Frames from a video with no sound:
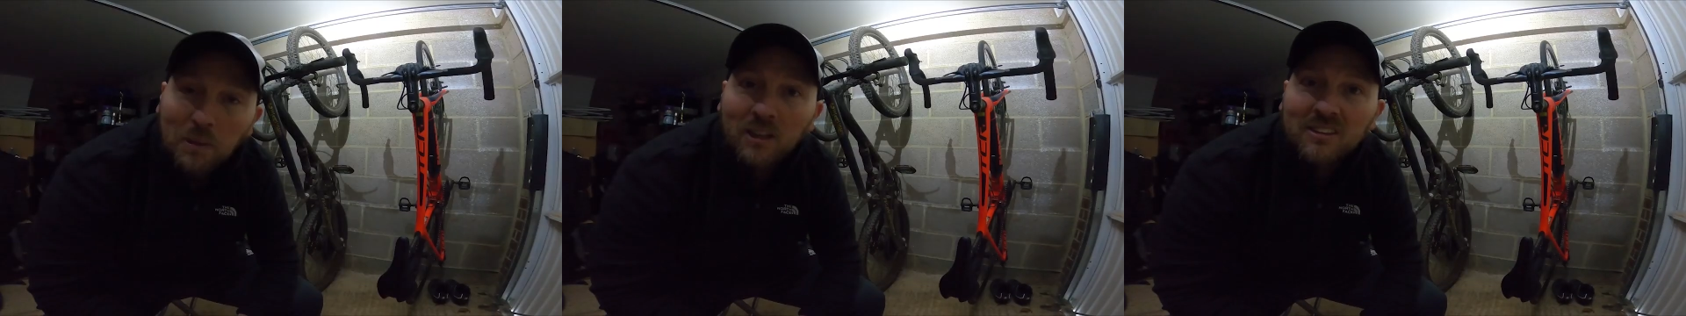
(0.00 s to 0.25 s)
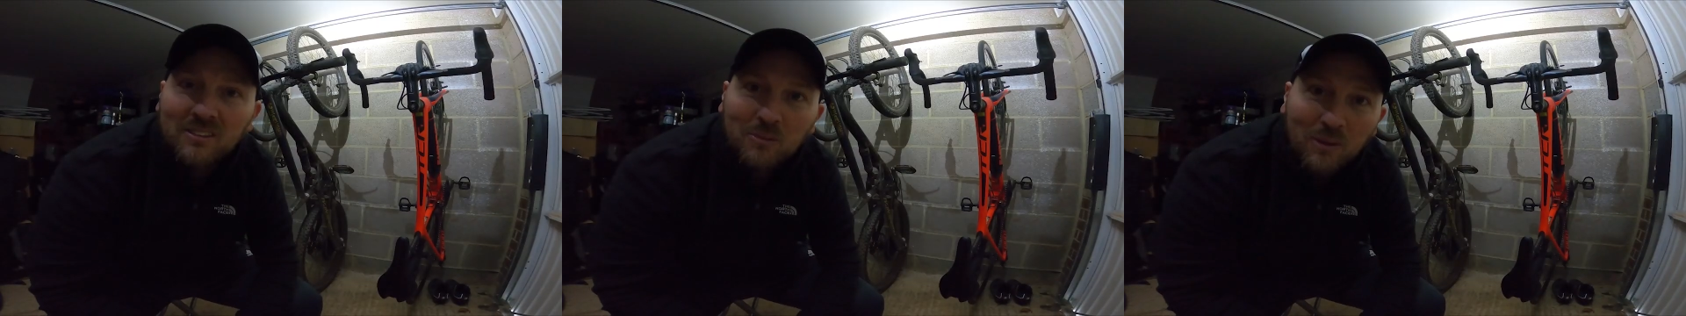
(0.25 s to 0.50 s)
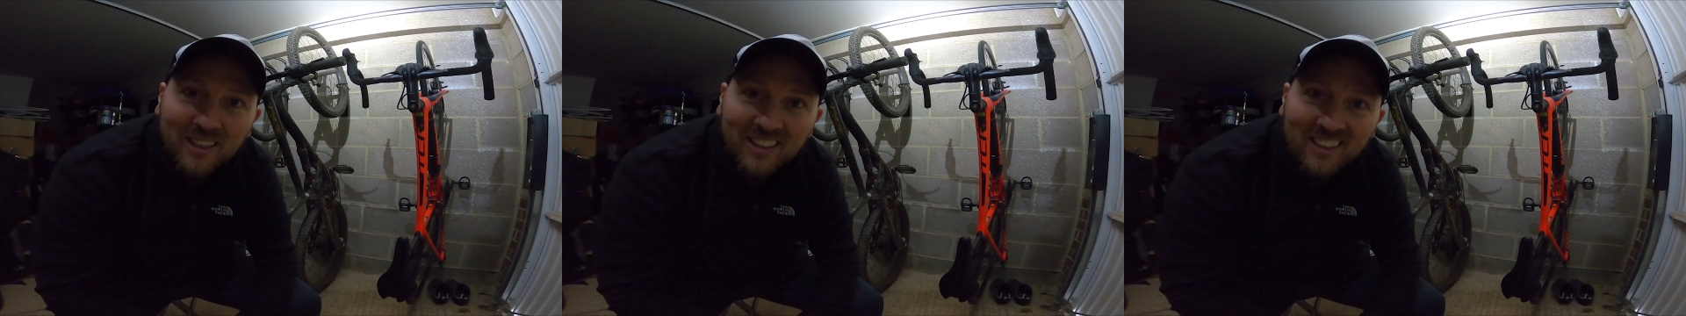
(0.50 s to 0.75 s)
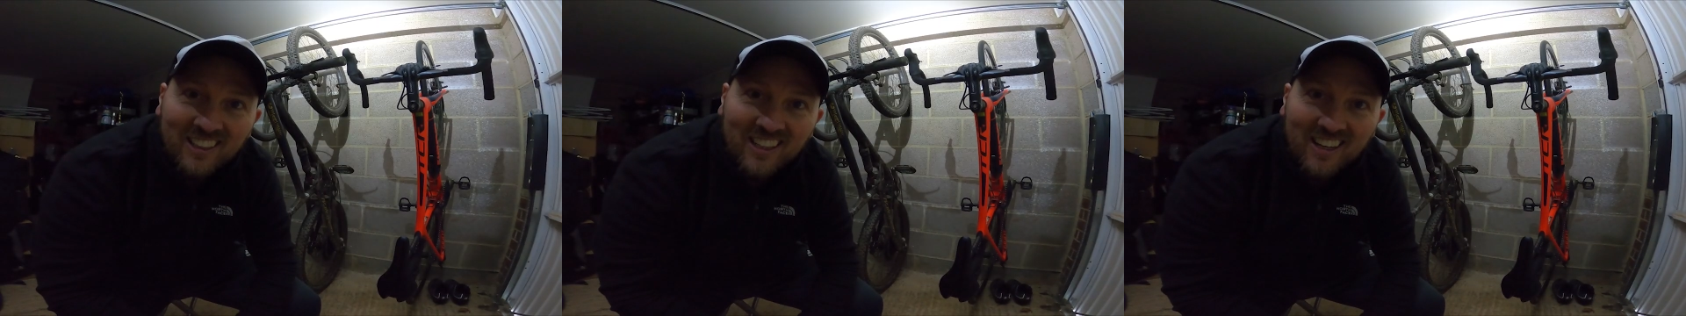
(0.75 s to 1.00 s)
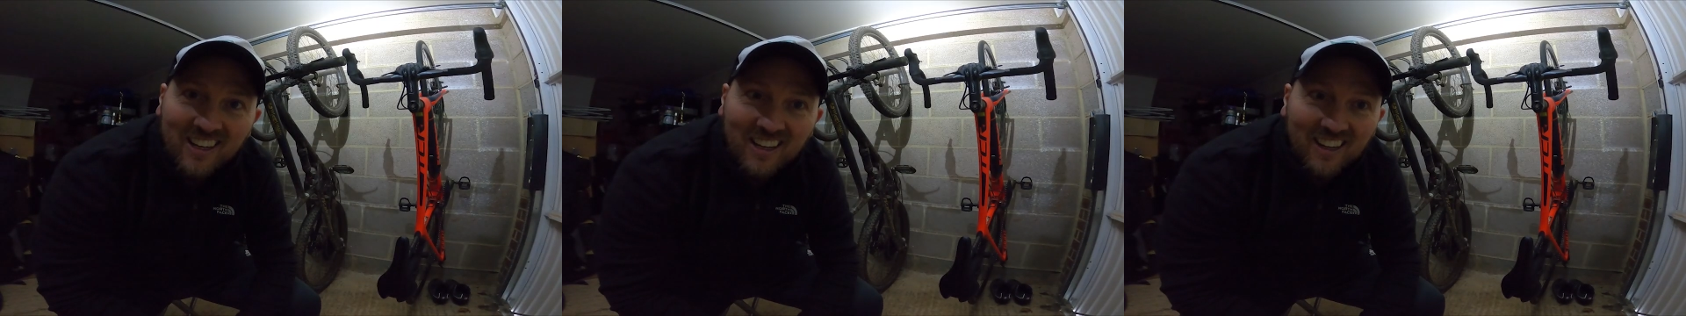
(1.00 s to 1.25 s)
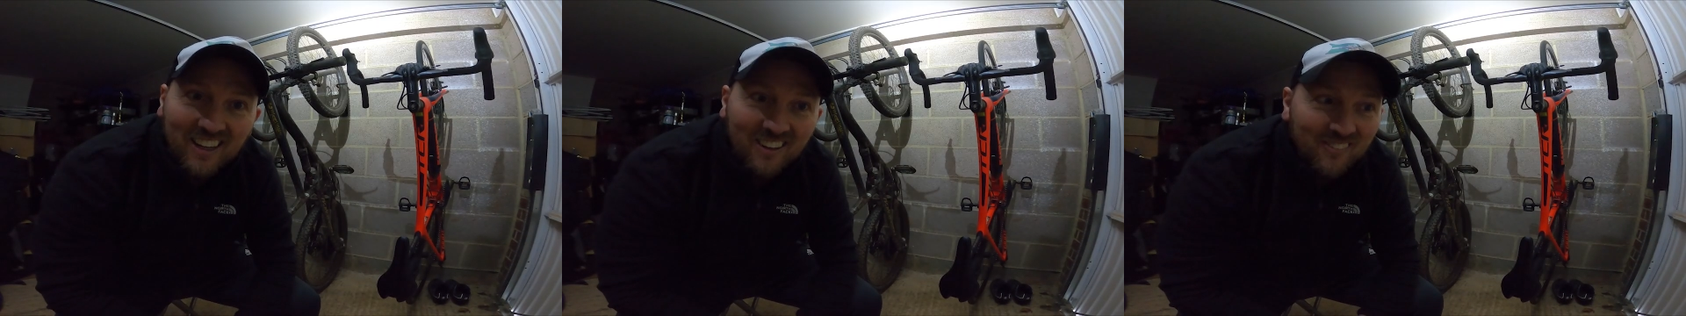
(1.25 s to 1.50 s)
buzz when
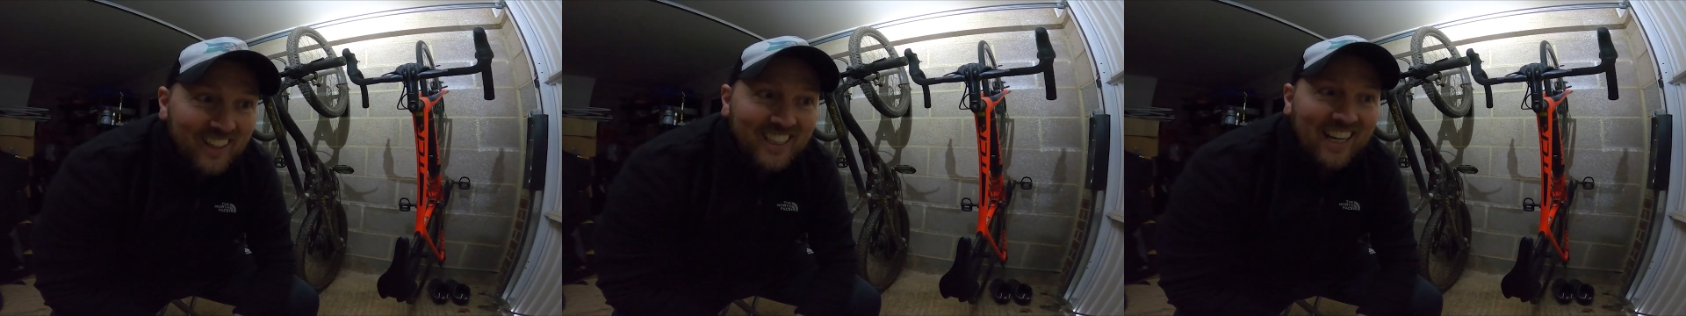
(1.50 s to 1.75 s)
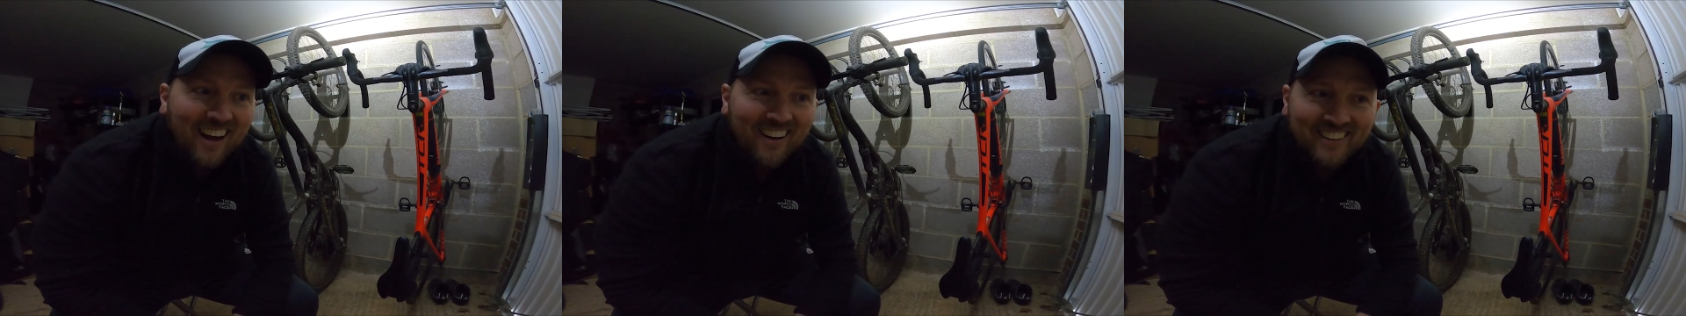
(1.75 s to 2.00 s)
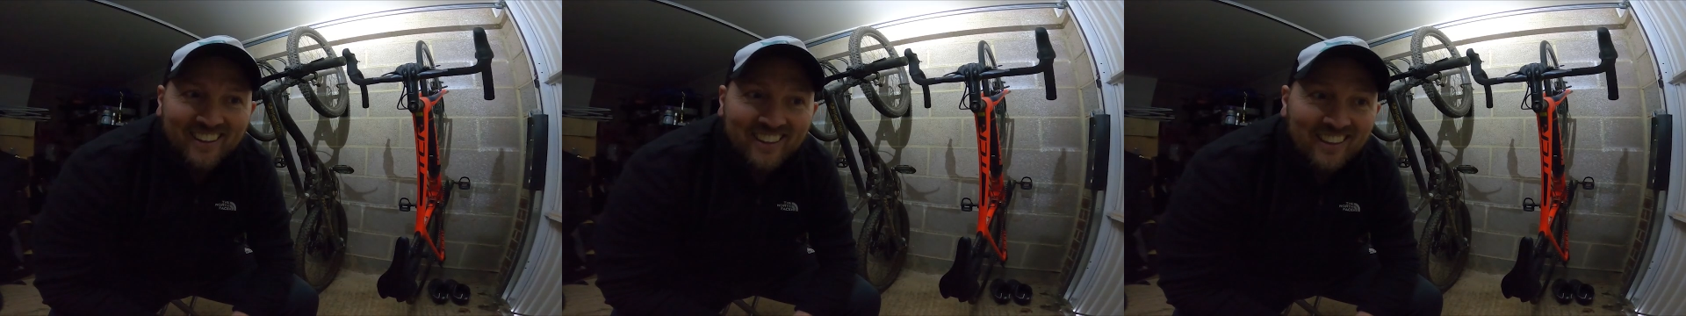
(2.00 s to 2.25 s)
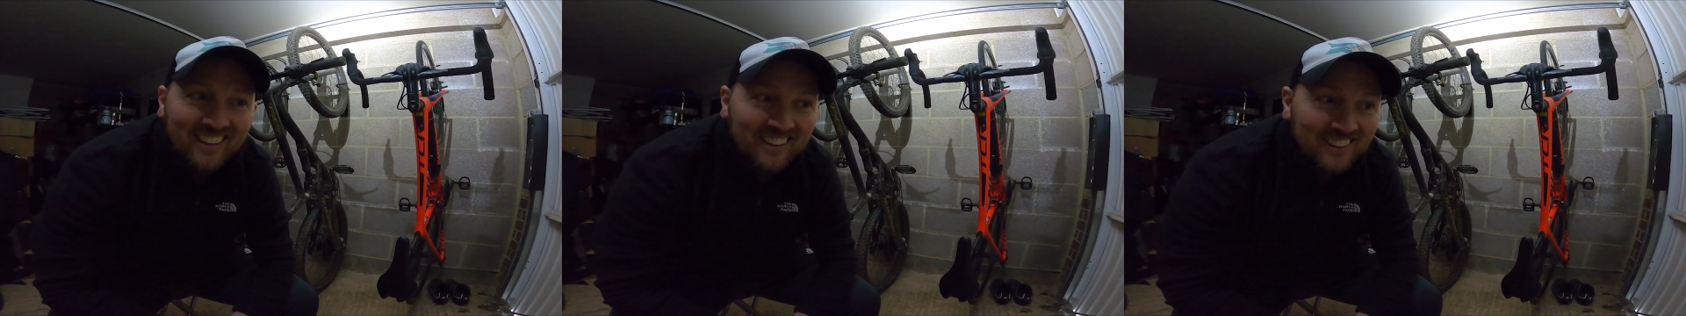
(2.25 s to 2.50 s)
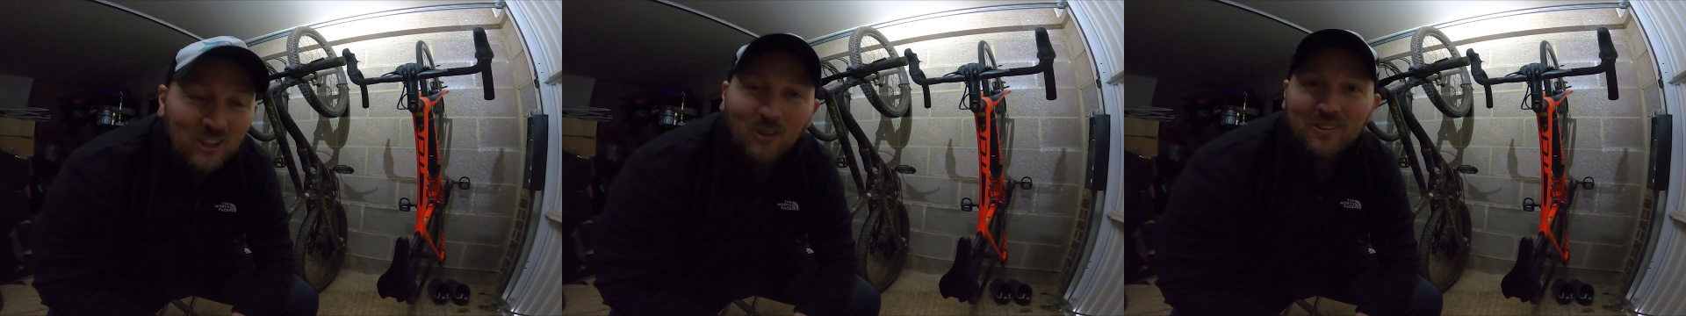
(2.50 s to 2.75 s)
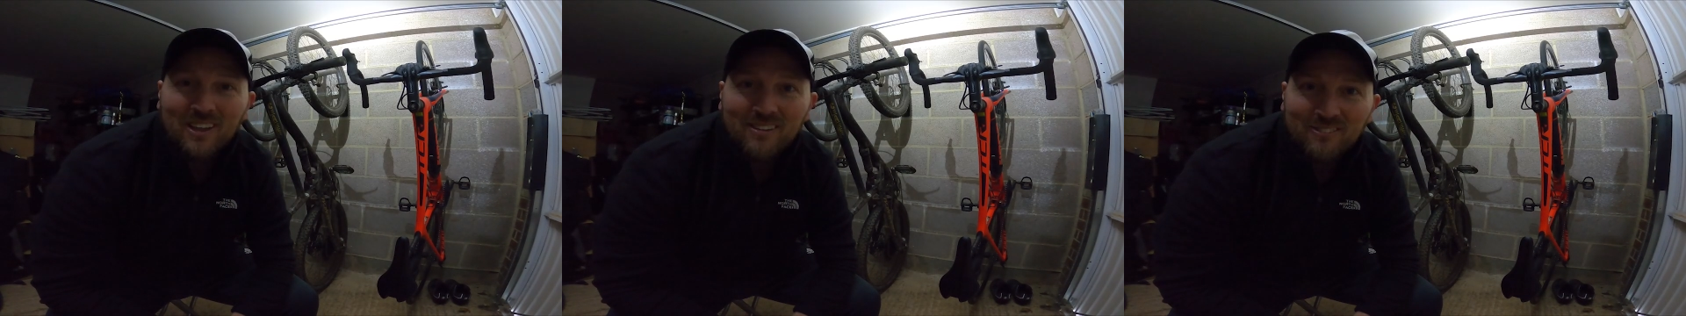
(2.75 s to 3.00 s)
he landed it and
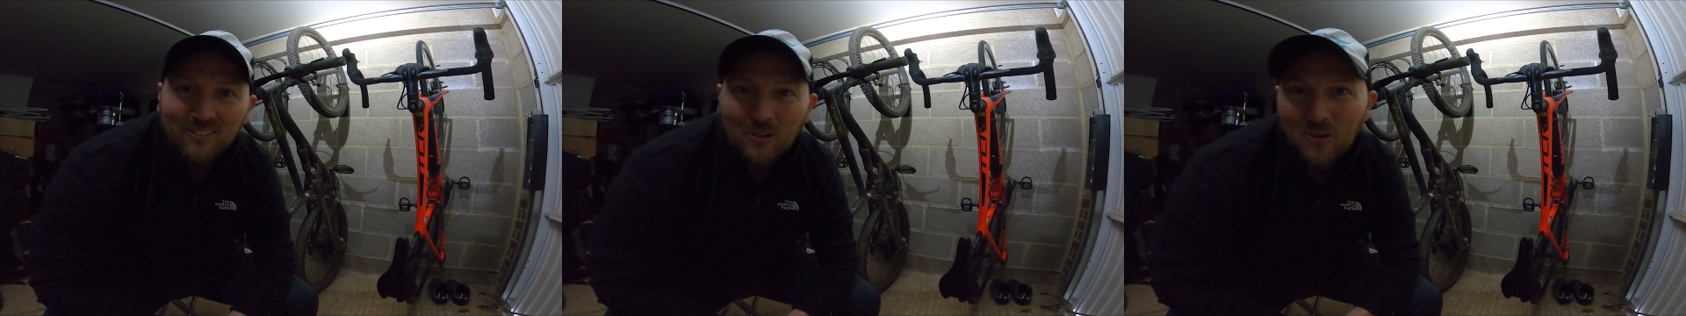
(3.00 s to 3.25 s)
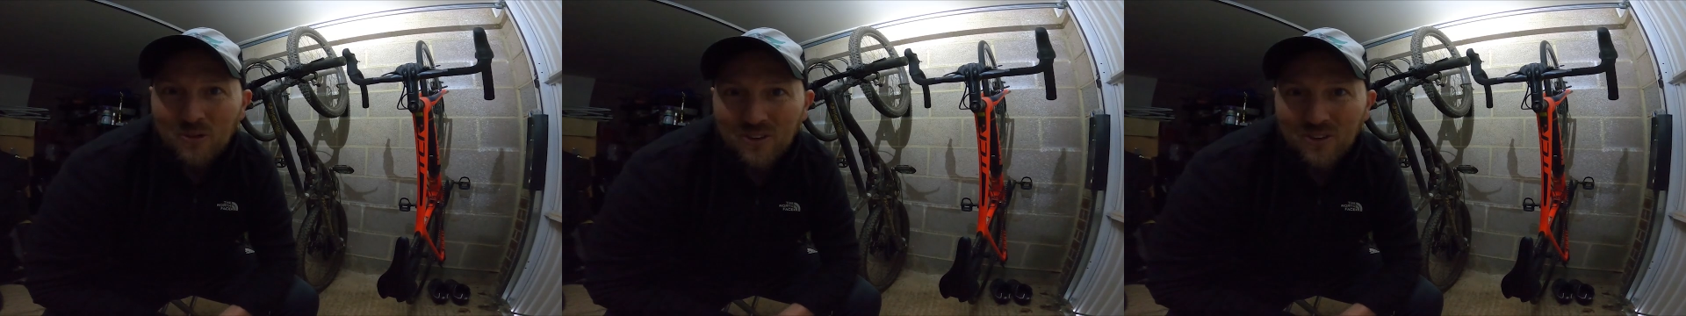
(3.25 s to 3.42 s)
shocked all